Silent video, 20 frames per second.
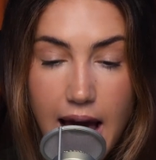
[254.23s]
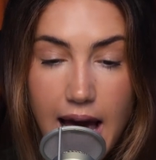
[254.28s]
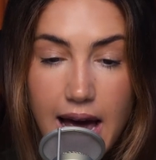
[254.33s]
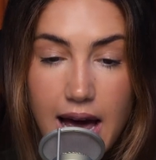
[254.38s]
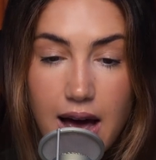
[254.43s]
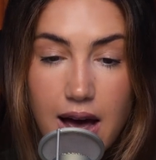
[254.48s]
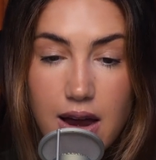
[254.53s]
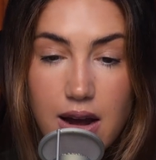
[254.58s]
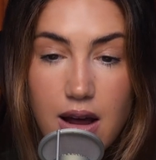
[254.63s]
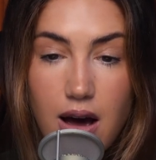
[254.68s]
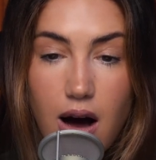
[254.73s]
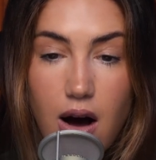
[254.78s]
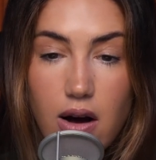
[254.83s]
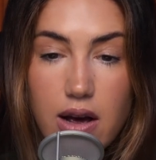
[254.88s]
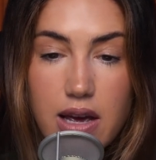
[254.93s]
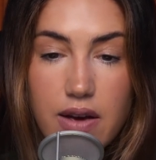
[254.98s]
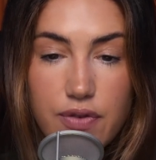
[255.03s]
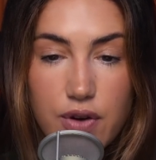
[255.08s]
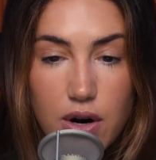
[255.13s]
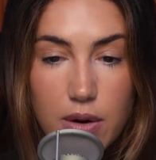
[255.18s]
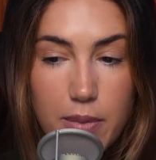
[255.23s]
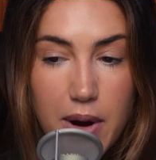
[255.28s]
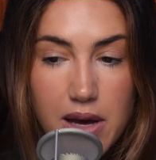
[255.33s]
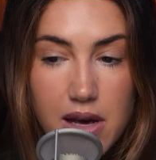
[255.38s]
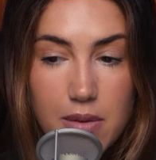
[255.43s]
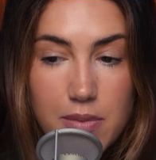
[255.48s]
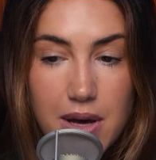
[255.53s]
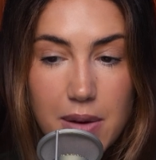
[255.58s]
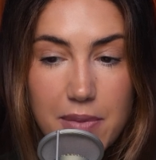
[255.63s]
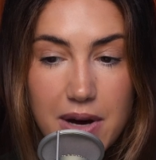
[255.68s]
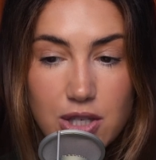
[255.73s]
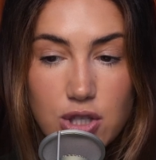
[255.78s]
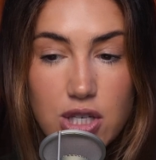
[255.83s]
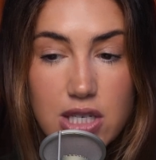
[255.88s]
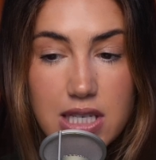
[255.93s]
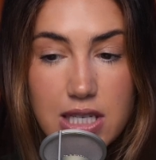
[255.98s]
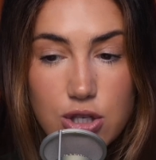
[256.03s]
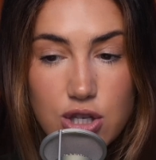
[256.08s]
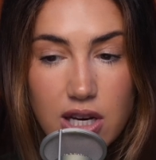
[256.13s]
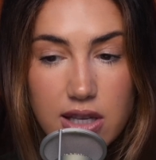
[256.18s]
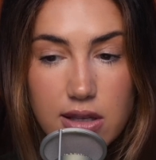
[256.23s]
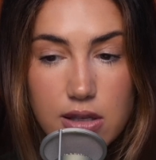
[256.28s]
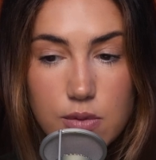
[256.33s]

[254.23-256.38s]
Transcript: And if you're in Miami, I'm actually DJing